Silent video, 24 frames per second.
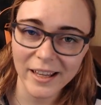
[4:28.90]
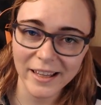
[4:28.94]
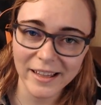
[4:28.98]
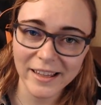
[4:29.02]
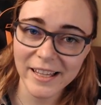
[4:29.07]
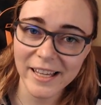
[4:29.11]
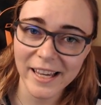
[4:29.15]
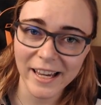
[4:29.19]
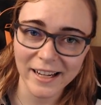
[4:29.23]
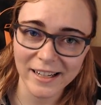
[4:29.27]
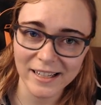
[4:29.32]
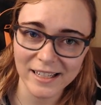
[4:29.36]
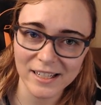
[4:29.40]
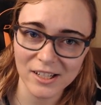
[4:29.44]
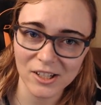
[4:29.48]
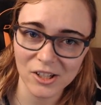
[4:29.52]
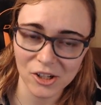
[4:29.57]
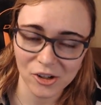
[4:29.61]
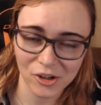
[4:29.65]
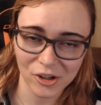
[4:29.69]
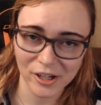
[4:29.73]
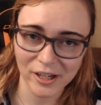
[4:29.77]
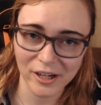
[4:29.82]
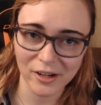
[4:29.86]
In the end, it
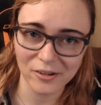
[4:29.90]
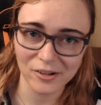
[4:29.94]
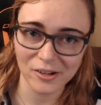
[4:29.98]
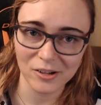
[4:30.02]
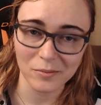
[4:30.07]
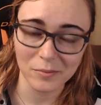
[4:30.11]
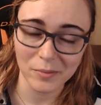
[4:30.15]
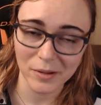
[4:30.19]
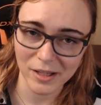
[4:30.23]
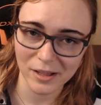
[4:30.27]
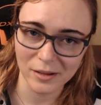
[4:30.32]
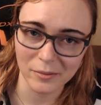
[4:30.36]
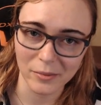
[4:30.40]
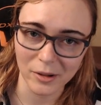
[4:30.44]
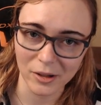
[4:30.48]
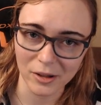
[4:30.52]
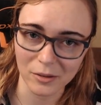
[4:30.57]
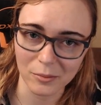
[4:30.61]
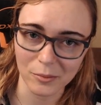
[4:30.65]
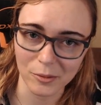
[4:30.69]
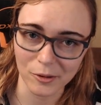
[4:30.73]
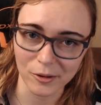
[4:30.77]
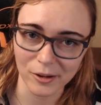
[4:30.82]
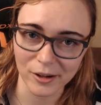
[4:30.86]
turned out to be the
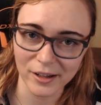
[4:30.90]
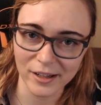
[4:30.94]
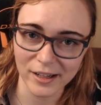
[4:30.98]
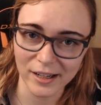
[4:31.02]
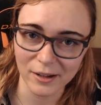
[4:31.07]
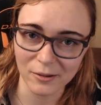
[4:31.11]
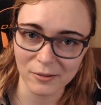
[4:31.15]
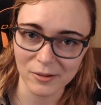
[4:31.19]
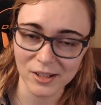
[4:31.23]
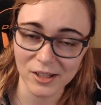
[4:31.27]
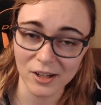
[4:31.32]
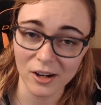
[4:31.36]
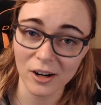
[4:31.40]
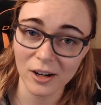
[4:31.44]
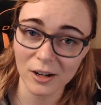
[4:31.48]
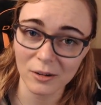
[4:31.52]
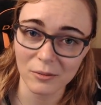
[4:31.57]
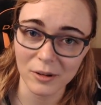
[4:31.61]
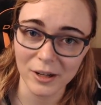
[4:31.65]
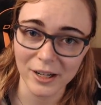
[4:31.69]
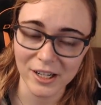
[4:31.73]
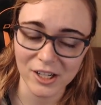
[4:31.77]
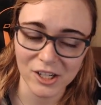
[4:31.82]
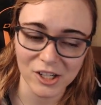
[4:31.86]
motherboard. It was a
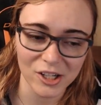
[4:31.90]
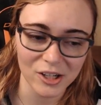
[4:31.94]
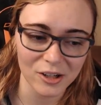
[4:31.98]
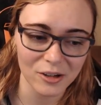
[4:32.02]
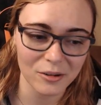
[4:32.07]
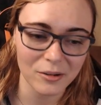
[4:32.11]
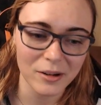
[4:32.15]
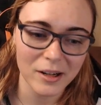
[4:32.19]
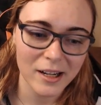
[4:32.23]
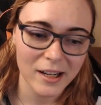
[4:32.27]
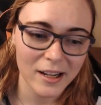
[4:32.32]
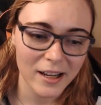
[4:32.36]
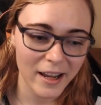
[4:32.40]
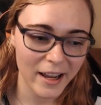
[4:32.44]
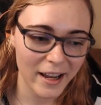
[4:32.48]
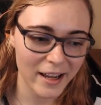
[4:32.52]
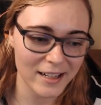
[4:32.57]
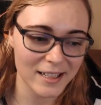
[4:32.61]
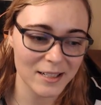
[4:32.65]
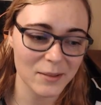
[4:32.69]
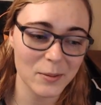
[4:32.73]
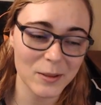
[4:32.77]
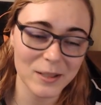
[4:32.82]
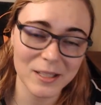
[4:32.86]
hardware issue,
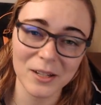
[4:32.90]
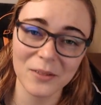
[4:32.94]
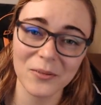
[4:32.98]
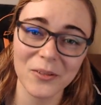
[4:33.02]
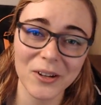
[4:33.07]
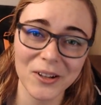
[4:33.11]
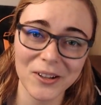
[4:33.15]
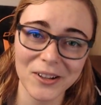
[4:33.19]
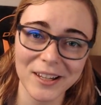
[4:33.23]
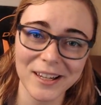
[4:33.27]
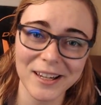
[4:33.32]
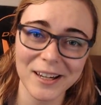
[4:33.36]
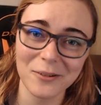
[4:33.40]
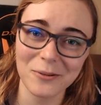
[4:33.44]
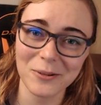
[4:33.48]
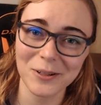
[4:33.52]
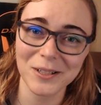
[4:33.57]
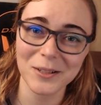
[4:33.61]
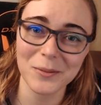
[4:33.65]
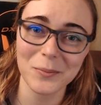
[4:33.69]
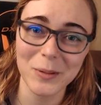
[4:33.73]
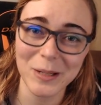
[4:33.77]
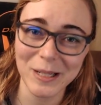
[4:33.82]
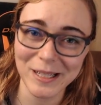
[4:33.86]
and specifically, it
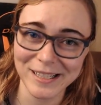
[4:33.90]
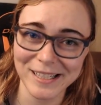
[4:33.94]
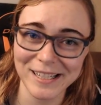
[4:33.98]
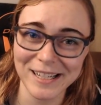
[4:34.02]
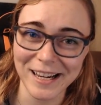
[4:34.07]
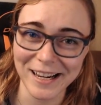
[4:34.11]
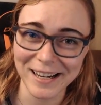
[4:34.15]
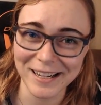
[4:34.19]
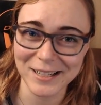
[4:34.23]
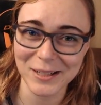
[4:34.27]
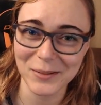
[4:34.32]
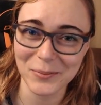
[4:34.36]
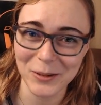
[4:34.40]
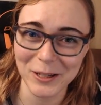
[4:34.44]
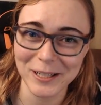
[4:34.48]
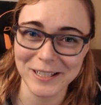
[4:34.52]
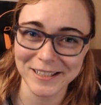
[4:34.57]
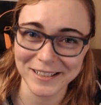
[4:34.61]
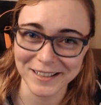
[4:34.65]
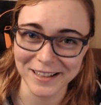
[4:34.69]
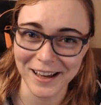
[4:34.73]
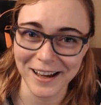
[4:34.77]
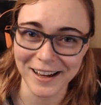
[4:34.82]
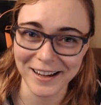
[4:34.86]
was the PCI
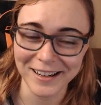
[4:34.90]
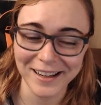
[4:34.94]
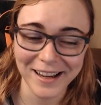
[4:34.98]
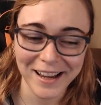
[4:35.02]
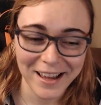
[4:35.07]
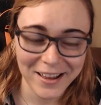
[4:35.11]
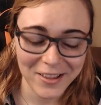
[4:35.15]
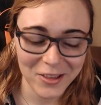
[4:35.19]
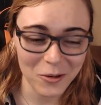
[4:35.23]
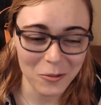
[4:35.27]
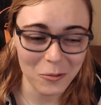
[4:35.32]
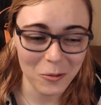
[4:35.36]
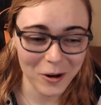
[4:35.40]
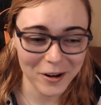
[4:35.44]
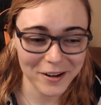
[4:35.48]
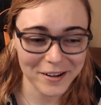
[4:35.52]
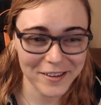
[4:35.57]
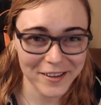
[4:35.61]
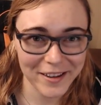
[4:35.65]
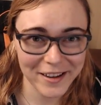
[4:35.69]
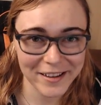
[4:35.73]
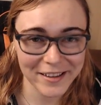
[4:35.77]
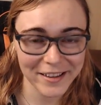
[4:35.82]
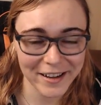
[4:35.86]
Express slot. The
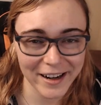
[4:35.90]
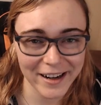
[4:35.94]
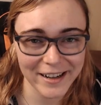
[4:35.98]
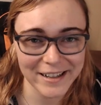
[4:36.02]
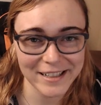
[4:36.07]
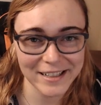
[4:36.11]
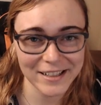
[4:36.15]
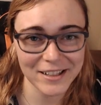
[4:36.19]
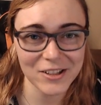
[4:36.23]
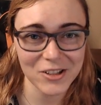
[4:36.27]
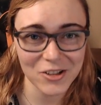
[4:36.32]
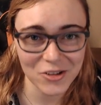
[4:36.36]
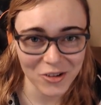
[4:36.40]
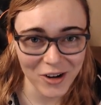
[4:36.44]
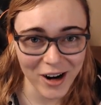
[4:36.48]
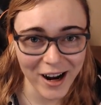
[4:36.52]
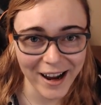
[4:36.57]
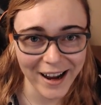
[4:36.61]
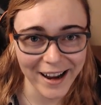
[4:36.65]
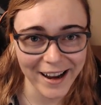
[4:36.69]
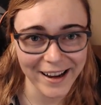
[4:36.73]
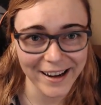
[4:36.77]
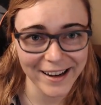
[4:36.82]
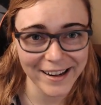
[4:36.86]
one thing that I didn't
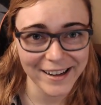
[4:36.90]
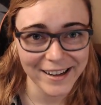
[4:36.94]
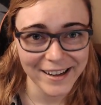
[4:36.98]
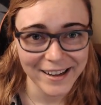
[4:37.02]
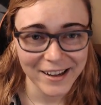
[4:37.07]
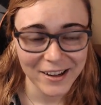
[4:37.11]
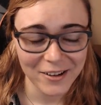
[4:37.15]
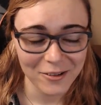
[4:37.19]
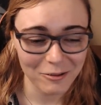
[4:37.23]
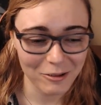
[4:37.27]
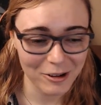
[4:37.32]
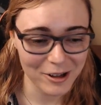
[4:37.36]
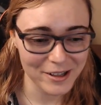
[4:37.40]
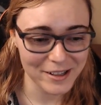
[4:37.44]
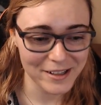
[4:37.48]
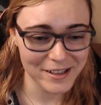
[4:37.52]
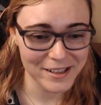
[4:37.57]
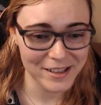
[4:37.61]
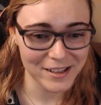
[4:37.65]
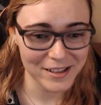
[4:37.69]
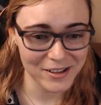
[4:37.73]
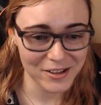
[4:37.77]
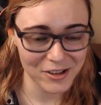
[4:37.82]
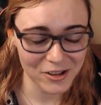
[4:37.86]
try
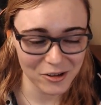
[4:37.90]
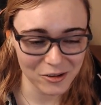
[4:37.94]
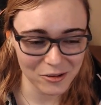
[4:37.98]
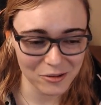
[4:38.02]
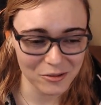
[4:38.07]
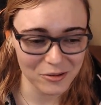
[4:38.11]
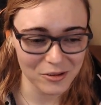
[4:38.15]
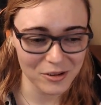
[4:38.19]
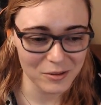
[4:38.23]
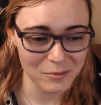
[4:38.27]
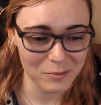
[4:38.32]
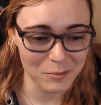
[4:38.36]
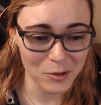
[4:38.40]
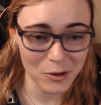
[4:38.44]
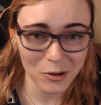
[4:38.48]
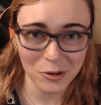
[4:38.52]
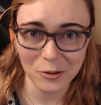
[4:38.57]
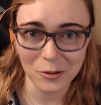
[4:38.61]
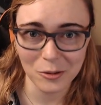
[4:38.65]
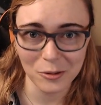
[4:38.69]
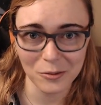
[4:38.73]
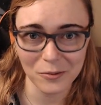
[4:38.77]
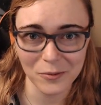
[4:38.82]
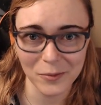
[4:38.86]
was to
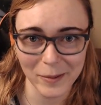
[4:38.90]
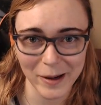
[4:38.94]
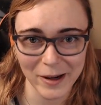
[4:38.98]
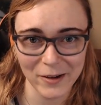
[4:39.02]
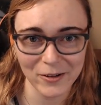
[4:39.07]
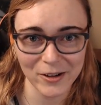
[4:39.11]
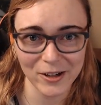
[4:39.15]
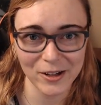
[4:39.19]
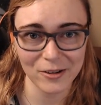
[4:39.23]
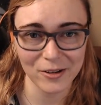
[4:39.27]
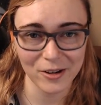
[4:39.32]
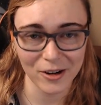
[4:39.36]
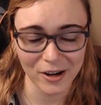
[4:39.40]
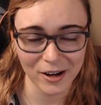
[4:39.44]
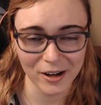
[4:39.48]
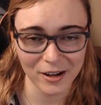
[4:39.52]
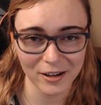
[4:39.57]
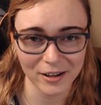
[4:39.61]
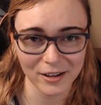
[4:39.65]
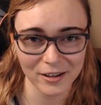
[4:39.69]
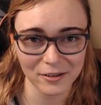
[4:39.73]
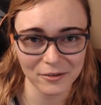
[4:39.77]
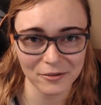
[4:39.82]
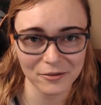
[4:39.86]
move my video
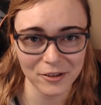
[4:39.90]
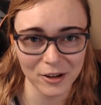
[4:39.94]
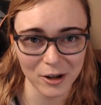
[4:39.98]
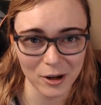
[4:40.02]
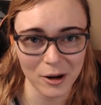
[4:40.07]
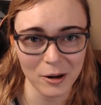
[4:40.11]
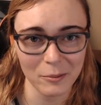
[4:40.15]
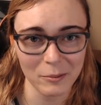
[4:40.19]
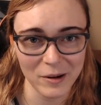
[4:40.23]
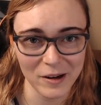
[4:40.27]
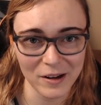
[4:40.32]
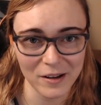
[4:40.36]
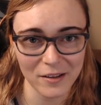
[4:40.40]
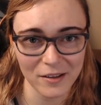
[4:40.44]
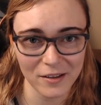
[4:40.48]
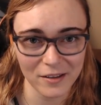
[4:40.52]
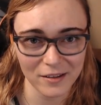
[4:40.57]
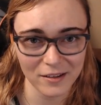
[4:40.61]
card from